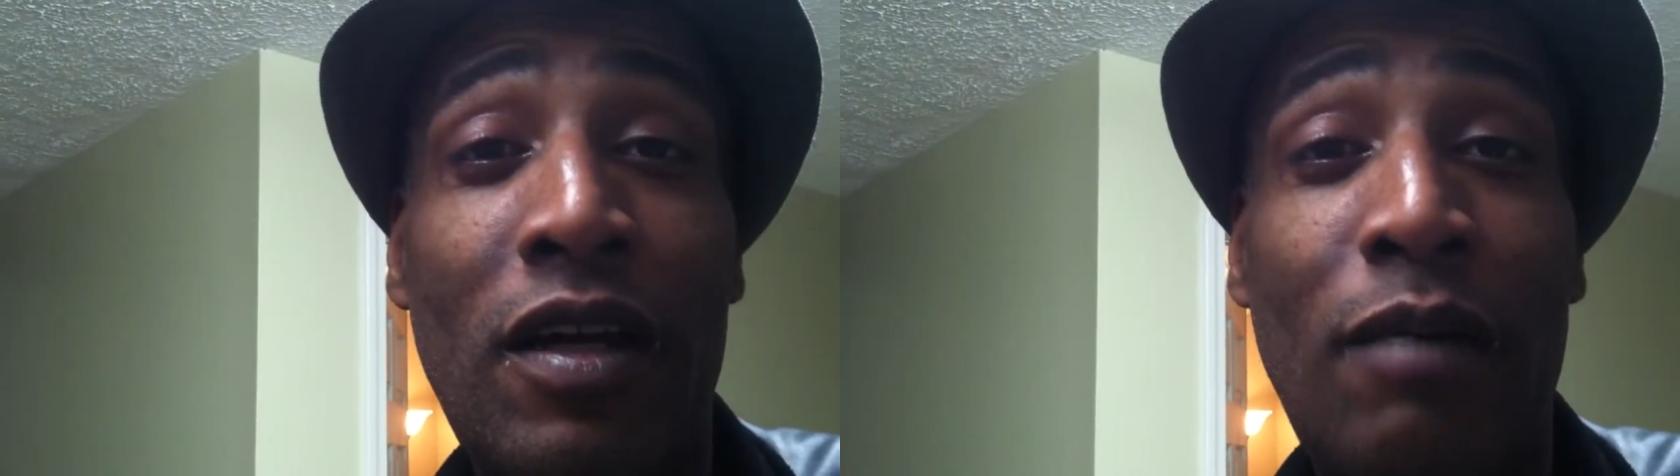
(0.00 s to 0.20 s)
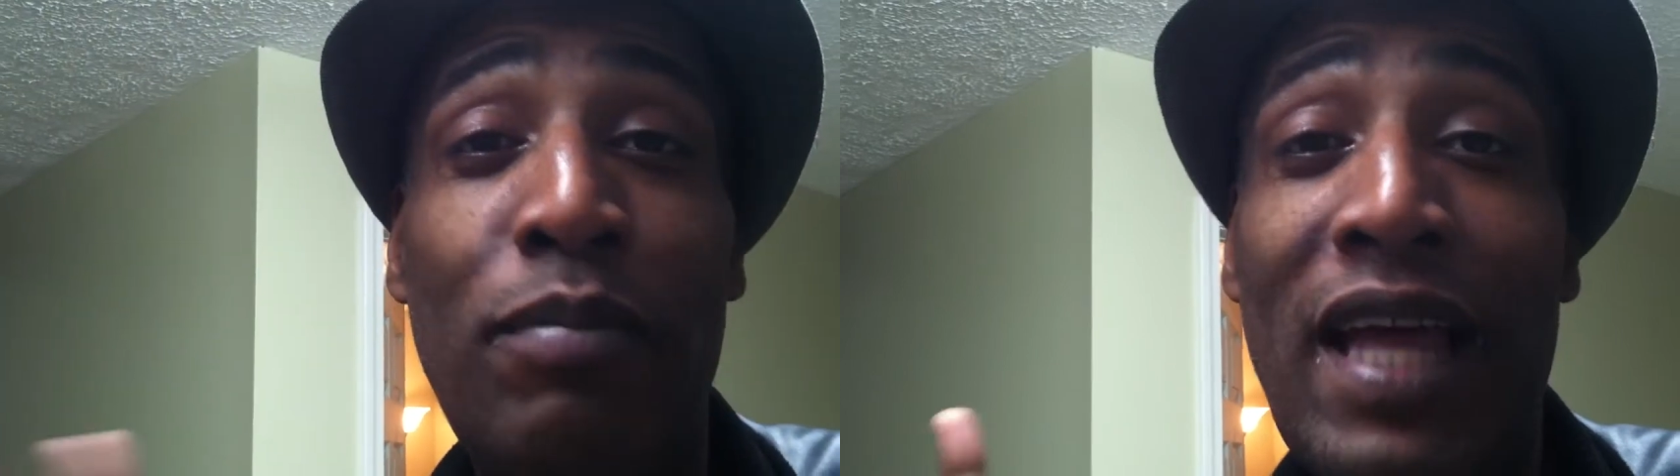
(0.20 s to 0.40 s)

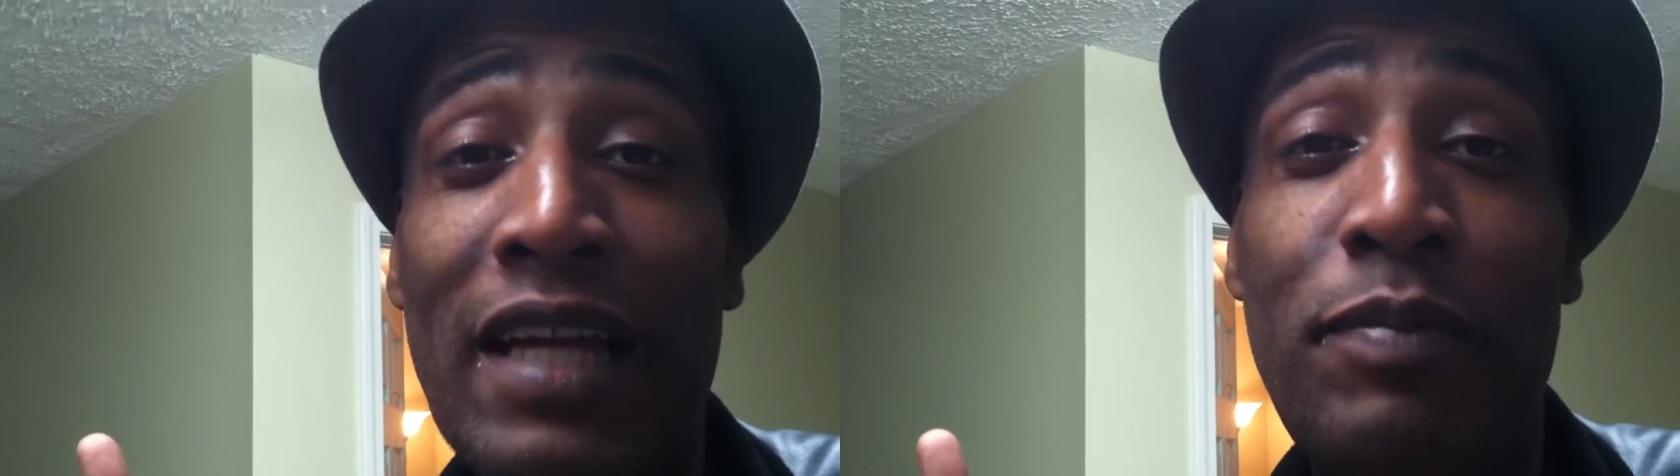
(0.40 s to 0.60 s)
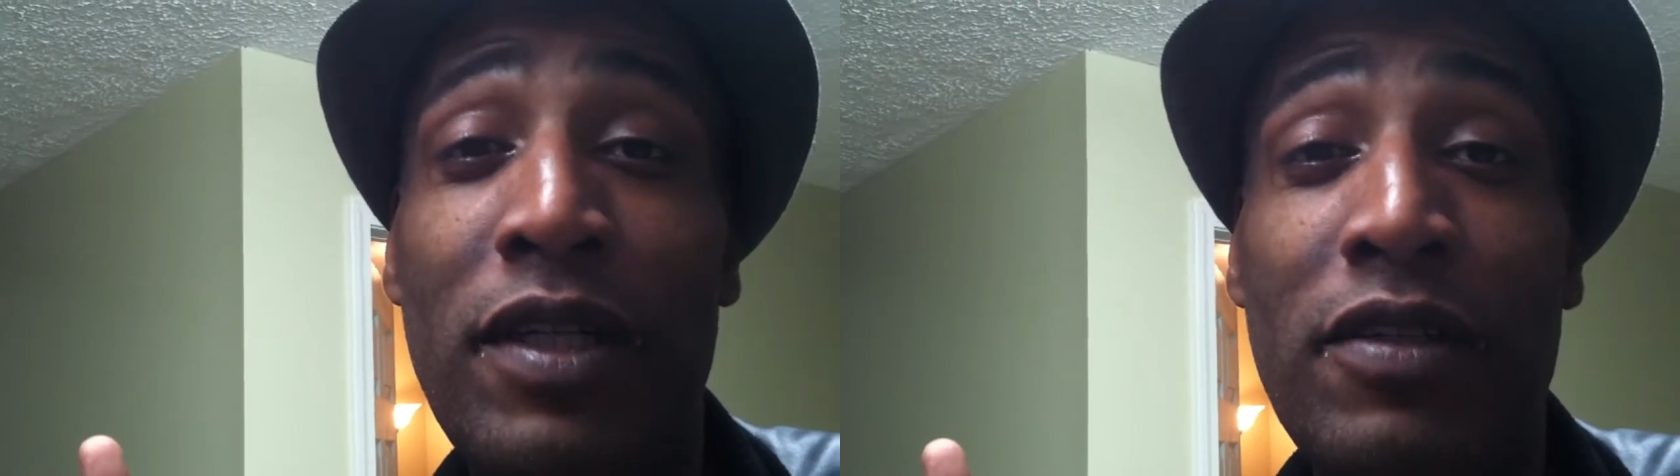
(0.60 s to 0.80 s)
a
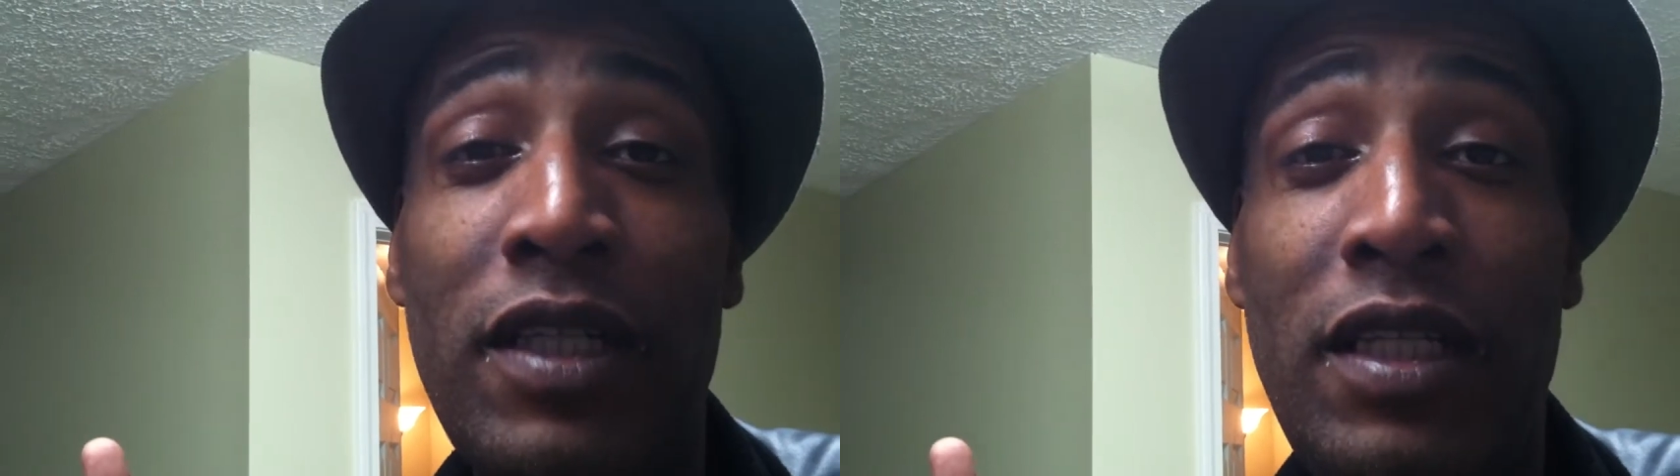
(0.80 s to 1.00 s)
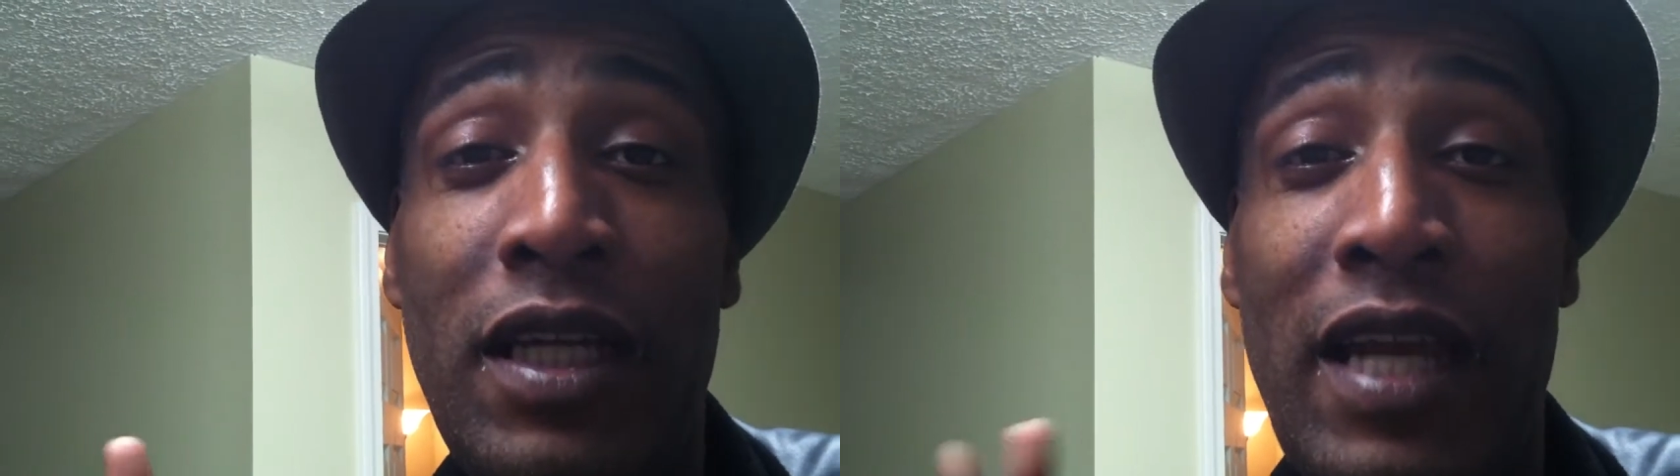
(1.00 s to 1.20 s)

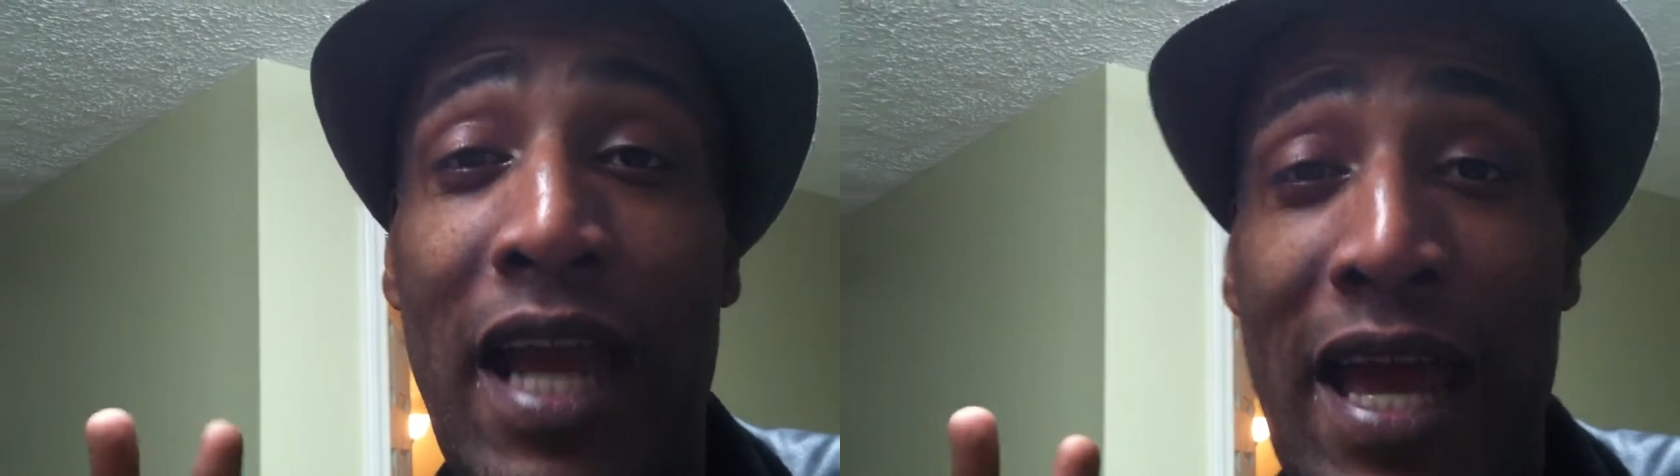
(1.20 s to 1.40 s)
blackberry, an